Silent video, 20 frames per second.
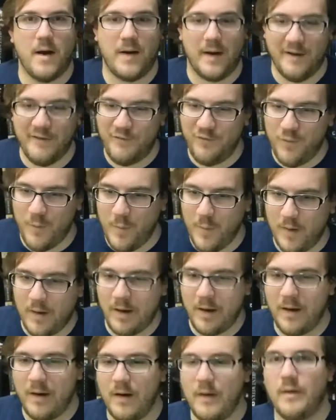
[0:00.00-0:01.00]
All right,
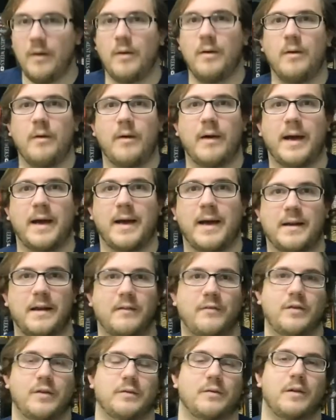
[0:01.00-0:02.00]
for O, and
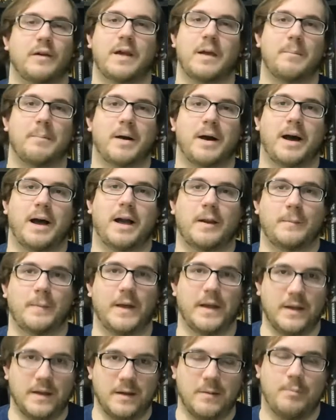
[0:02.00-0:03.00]
if you're looking behind
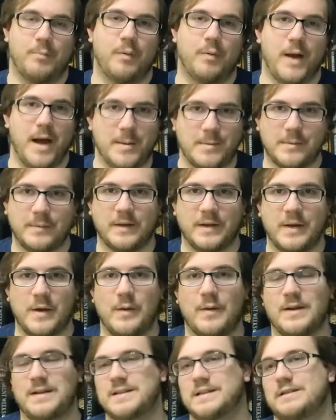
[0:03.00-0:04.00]
me, you probably
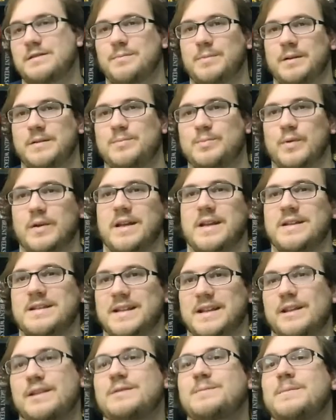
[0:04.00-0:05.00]
noticed it's pretty
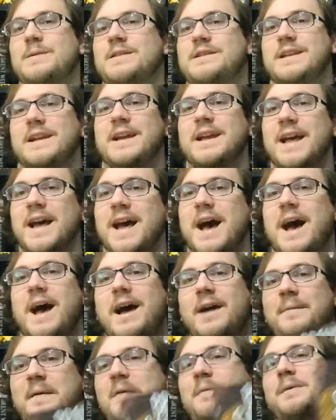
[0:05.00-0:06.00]
easy that's missing.
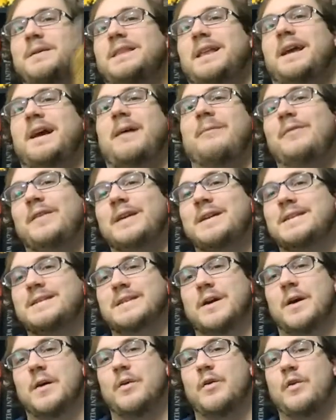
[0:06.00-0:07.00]
I went with the
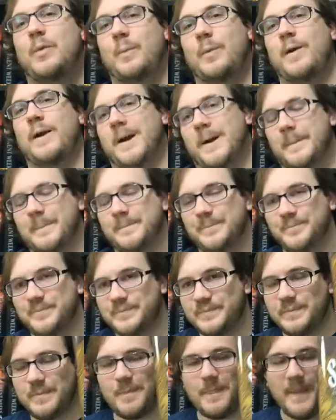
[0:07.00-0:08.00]
obvious Oathbringer.
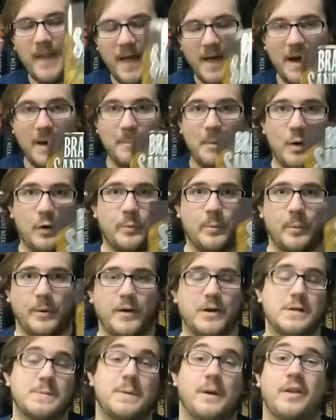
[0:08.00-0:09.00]

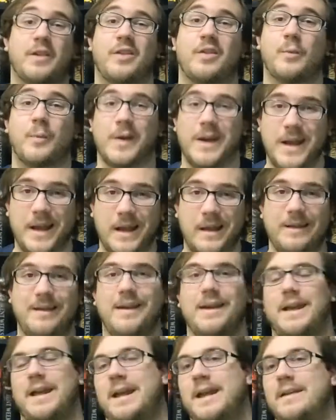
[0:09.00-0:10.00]
Oathbringer's book 3
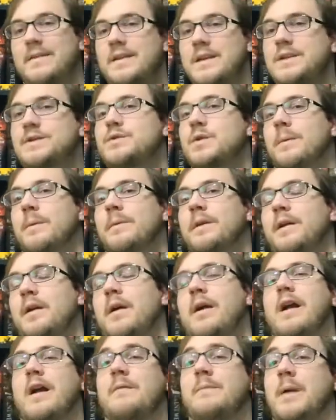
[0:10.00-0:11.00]
in the Stormlight
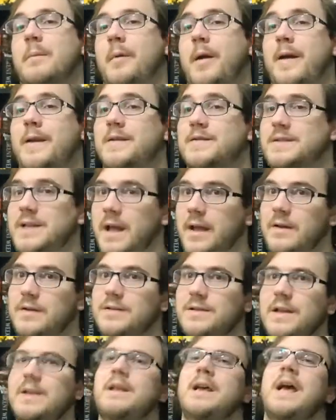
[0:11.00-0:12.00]
Archive by Brandon
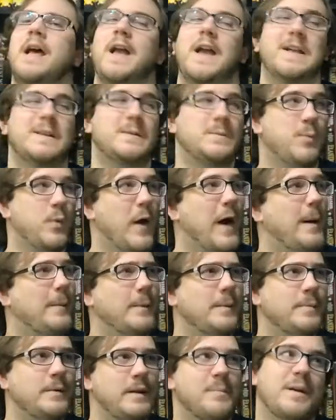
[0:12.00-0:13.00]
Sanderson. It's
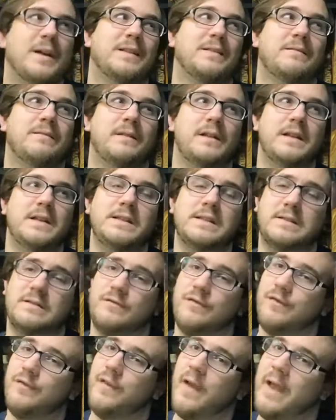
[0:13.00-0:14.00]
probably my
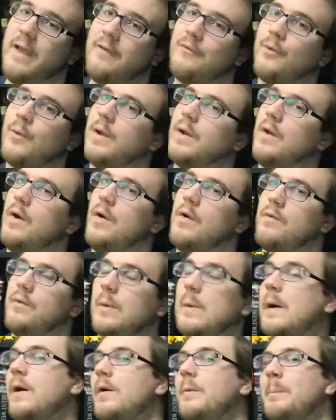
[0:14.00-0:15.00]
least favorite
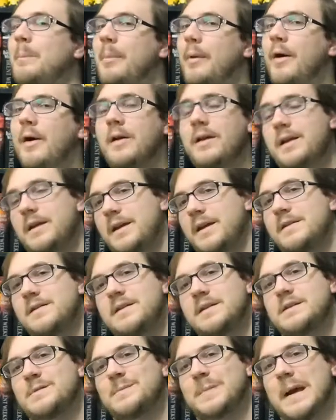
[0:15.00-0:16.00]
overall book,
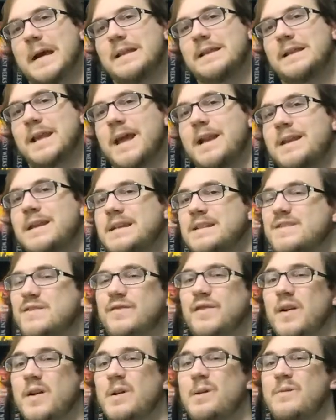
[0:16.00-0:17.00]
and despite that, it's
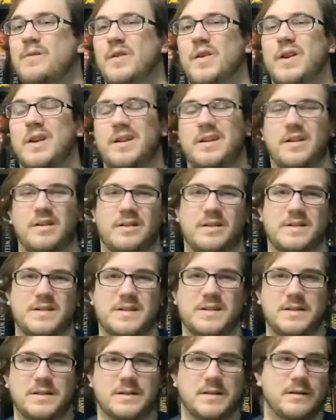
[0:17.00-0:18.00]
very, very
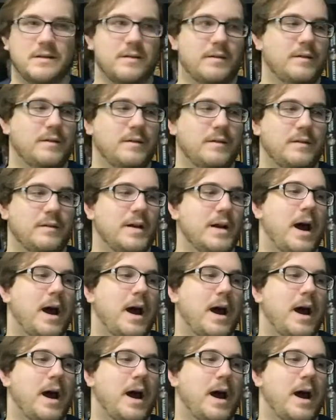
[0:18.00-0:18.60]
good still.